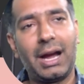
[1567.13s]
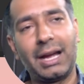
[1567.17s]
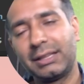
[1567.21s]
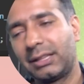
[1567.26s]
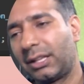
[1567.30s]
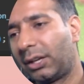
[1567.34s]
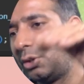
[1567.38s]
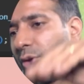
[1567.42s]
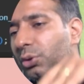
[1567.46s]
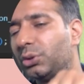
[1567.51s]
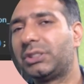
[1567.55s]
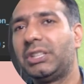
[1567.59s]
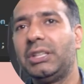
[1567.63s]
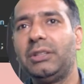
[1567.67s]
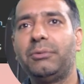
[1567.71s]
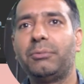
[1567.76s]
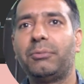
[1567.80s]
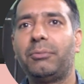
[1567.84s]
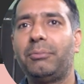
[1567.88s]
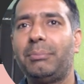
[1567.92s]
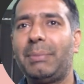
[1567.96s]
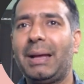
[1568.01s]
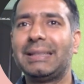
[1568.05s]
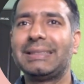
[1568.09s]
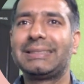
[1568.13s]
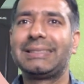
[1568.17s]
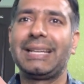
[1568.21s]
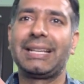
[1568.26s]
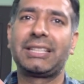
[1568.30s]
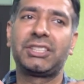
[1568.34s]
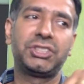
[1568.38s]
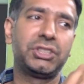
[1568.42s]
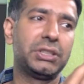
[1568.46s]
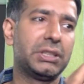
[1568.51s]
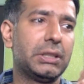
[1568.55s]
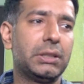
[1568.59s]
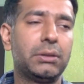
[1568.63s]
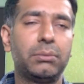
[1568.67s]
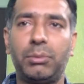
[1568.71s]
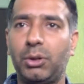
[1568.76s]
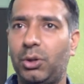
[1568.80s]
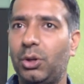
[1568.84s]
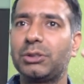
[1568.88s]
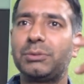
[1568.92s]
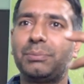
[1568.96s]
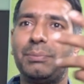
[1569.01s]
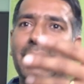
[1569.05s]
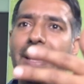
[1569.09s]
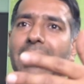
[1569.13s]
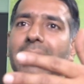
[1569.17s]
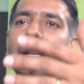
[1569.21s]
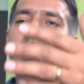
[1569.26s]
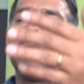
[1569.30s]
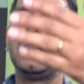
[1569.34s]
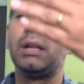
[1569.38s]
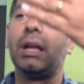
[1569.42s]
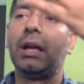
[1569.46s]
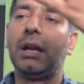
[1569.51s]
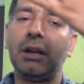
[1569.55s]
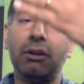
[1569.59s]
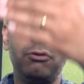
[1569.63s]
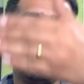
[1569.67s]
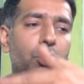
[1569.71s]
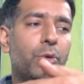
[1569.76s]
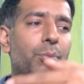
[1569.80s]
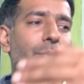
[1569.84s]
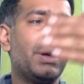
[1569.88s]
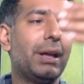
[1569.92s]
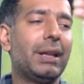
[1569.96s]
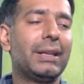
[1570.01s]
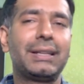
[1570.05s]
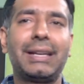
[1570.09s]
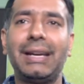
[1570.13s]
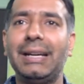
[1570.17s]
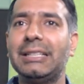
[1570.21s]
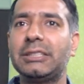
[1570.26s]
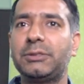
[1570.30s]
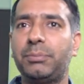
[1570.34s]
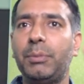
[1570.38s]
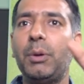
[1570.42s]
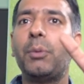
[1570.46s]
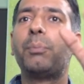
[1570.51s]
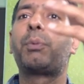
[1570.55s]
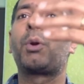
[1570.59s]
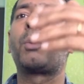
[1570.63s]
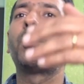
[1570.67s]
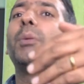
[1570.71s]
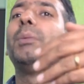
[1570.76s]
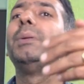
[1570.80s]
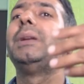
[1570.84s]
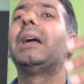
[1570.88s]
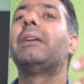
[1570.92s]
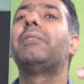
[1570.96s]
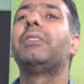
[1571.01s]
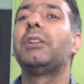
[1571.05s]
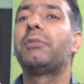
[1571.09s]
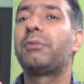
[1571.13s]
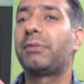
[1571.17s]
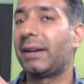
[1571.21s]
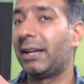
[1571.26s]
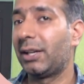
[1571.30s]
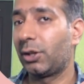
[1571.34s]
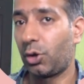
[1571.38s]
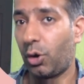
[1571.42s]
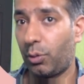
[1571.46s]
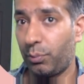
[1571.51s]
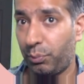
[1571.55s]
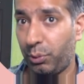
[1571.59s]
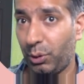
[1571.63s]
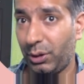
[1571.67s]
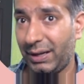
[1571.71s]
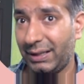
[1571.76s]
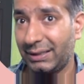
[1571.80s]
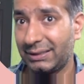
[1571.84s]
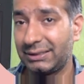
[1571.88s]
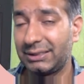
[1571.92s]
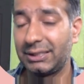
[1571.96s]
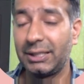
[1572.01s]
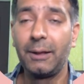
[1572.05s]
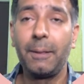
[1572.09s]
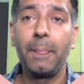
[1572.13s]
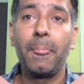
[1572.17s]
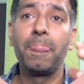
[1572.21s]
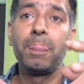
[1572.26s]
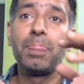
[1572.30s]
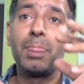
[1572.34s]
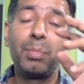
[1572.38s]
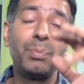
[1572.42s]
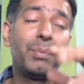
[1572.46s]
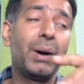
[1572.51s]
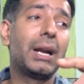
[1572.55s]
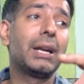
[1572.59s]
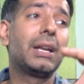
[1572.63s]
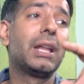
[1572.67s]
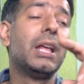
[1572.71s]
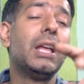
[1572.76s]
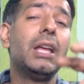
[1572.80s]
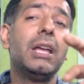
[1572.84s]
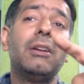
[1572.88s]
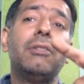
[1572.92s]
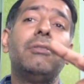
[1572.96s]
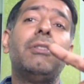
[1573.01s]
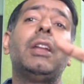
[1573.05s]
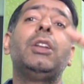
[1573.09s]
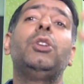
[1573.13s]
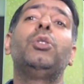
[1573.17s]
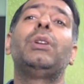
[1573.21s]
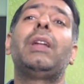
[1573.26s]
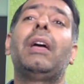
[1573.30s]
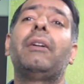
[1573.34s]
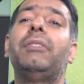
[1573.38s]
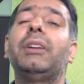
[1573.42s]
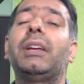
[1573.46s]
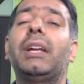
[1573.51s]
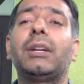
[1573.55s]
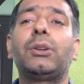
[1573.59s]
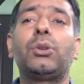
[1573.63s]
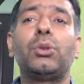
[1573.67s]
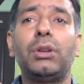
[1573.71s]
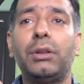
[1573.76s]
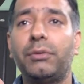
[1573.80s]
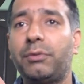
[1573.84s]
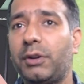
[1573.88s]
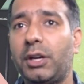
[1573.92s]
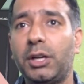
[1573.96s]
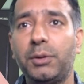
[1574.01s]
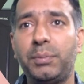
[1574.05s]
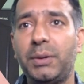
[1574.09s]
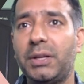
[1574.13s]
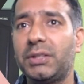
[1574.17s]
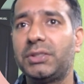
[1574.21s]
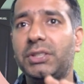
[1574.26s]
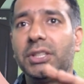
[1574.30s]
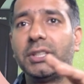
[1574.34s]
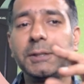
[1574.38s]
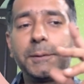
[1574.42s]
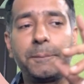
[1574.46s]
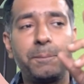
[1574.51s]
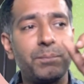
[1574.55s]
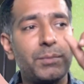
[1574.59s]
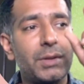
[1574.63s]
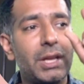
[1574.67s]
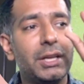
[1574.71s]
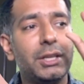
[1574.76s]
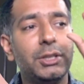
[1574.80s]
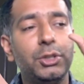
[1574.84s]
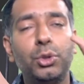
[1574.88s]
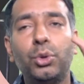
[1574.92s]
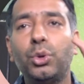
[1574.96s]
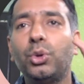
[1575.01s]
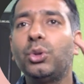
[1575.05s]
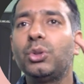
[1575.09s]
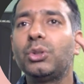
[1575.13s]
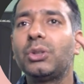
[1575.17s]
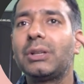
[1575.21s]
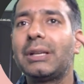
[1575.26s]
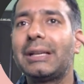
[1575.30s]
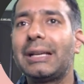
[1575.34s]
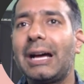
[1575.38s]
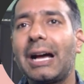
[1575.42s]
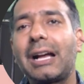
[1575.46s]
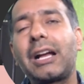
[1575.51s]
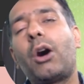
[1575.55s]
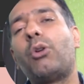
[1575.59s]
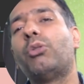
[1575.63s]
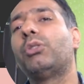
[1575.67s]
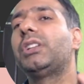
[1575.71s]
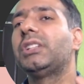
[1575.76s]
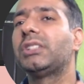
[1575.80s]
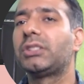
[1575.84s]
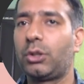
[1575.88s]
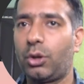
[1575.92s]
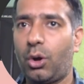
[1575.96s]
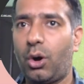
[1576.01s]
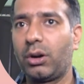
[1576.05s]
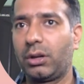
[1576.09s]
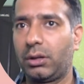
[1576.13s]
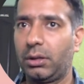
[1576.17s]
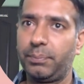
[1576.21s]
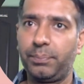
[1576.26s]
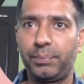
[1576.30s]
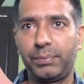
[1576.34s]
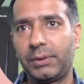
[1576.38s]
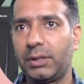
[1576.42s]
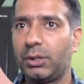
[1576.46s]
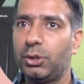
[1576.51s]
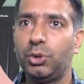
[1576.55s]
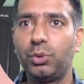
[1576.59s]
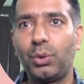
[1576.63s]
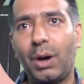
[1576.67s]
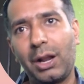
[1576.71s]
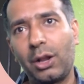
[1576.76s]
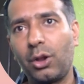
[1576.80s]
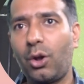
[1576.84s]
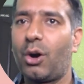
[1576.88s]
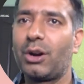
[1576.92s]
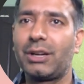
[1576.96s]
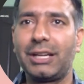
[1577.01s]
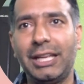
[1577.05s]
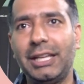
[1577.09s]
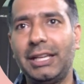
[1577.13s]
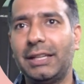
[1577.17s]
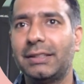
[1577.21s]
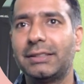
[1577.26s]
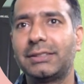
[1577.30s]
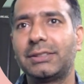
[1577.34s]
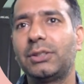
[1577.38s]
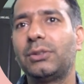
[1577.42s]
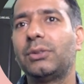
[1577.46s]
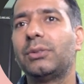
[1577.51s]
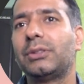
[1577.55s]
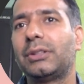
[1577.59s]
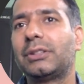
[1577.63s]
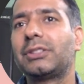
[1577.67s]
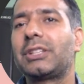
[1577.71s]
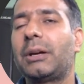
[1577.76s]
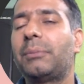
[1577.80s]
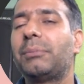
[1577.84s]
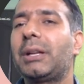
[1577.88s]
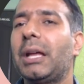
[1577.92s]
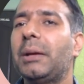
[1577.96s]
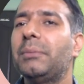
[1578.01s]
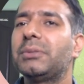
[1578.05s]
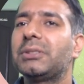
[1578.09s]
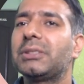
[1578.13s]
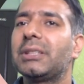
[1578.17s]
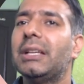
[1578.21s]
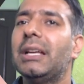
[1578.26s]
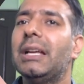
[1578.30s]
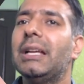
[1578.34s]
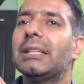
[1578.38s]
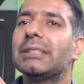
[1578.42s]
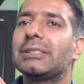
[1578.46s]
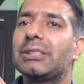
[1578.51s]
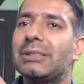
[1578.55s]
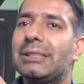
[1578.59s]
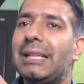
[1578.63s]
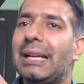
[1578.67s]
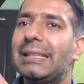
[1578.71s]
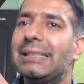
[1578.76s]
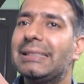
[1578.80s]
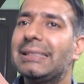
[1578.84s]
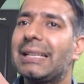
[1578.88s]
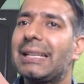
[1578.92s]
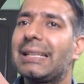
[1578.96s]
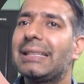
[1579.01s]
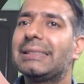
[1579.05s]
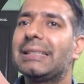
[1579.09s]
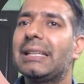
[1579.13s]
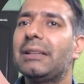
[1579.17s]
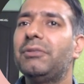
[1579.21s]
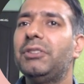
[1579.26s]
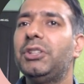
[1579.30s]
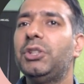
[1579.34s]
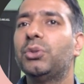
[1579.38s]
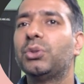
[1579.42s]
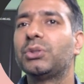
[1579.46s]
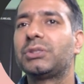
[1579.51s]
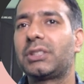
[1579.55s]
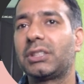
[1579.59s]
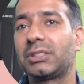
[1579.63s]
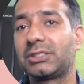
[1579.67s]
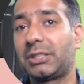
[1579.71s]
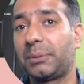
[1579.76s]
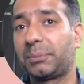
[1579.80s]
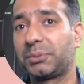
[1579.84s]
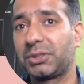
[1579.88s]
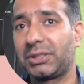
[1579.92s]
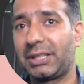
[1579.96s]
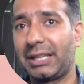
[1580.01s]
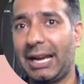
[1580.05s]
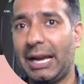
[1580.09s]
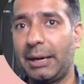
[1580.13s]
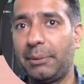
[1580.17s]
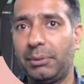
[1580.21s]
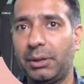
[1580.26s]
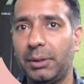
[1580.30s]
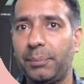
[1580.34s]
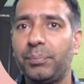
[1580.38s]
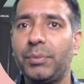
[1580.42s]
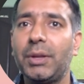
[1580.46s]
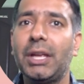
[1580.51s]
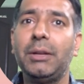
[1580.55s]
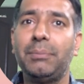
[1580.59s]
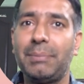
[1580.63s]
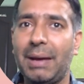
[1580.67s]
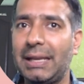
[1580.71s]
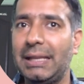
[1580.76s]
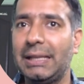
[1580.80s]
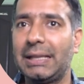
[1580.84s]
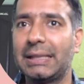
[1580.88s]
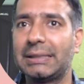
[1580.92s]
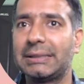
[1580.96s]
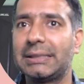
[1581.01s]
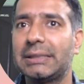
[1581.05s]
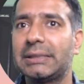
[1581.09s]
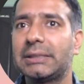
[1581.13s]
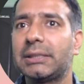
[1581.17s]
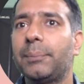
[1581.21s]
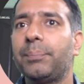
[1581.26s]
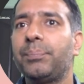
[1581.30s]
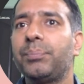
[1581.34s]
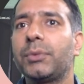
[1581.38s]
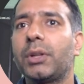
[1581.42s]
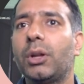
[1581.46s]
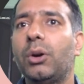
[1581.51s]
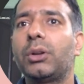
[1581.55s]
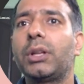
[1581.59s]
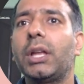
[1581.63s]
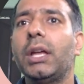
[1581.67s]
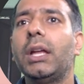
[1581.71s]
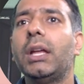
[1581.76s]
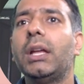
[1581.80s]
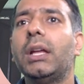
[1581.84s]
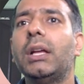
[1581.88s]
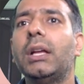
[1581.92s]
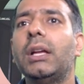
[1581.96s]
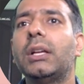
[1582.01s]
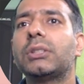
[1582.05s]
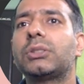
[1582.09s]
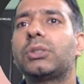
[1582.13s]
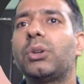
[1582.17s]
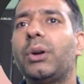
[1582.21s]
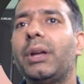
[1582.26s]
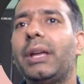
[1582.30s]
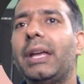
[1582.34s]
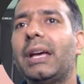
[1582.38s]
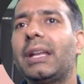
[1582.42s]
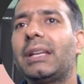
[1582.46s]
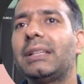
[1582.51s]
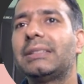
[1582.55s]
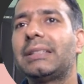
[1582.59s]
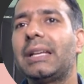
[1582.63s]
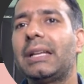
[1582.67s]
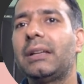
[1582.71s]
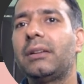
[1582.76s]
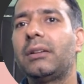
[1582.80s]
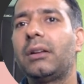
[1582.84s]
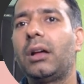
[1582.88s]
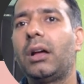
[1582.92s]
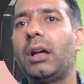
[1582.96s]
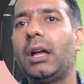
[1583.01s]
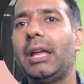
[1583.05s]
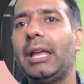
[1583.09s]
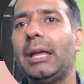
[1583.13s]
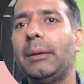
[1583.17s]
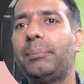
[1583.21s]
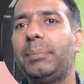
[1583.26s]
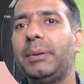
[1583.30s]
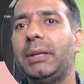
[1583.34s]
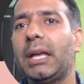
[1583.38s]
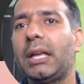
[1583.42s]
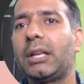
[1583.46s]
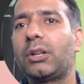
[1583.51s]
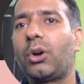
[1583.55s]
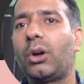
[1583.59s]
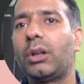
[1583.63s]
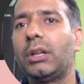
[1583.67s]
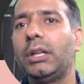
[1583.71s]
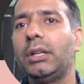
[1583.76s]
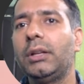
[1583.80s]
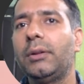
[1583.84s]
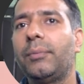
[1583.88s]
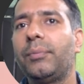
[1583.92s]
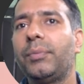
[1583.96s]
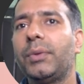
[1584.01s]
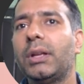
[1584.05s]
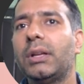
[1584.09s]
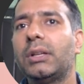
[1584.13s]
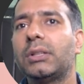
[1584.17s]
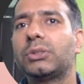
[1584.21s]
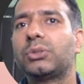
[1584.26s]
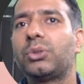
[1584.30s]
Either you see men section, because men, women, kids may probably have different components. But when you navigate to different pages, your account is logged. You are logged in. So sometimes, so that is the reason we used subscribed in many cases. Okay. So here is an API calling.